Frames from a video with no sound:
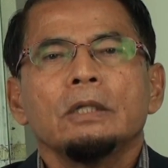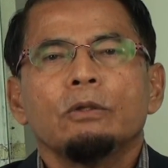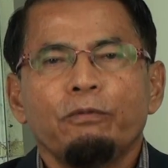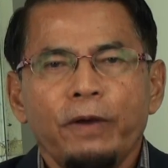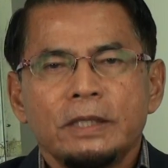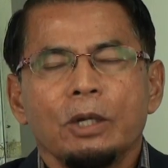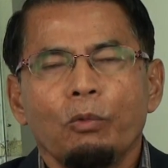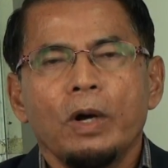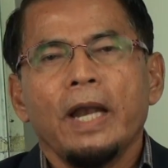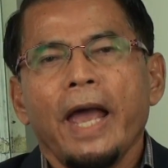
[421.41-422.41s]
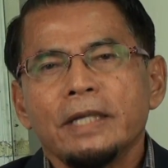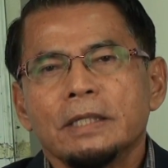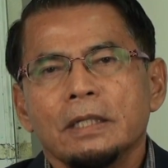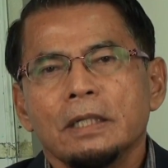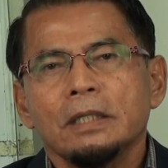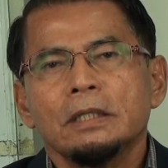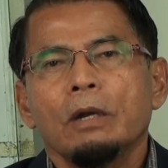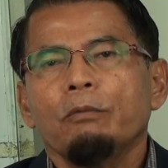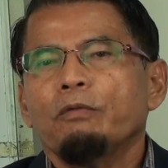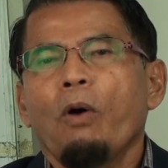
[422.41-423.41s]
to face the world as it is
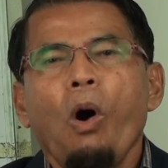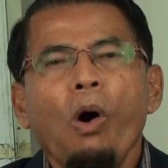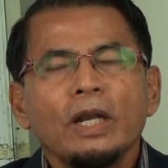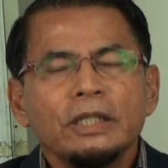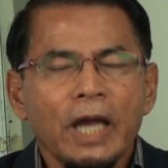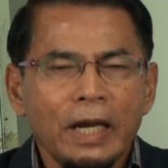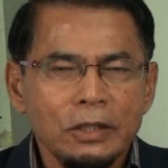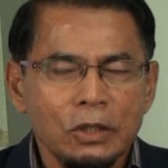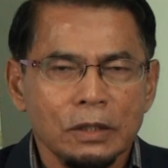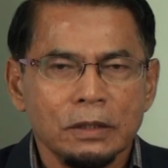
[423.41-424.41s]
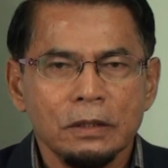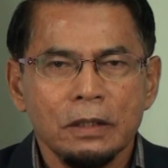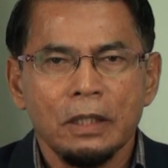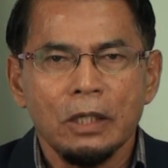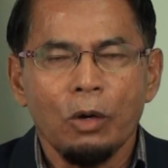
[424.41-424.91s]
with all the challenges in